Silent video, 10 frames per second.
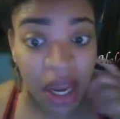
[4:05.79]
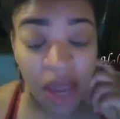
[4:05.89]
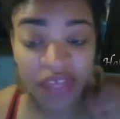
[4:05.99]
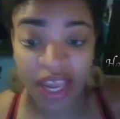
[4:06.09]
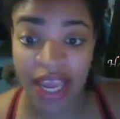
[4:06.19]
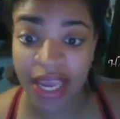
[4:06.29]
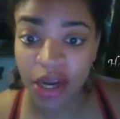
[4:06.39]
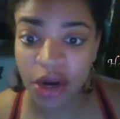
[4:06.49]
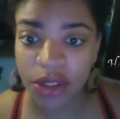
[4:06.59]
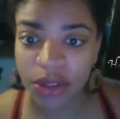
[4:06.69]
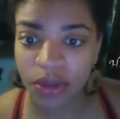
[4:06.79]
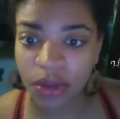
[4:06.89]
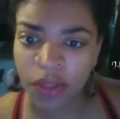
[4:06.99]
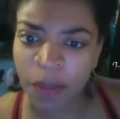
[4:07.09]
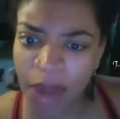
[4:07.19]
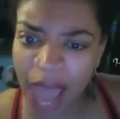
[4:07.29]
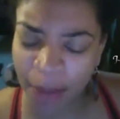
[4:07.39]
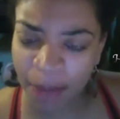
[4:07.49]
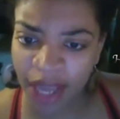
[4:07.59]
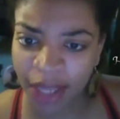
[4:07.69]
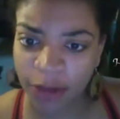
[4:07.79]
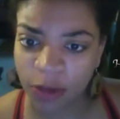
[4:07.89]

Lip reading: the heaters, the black man.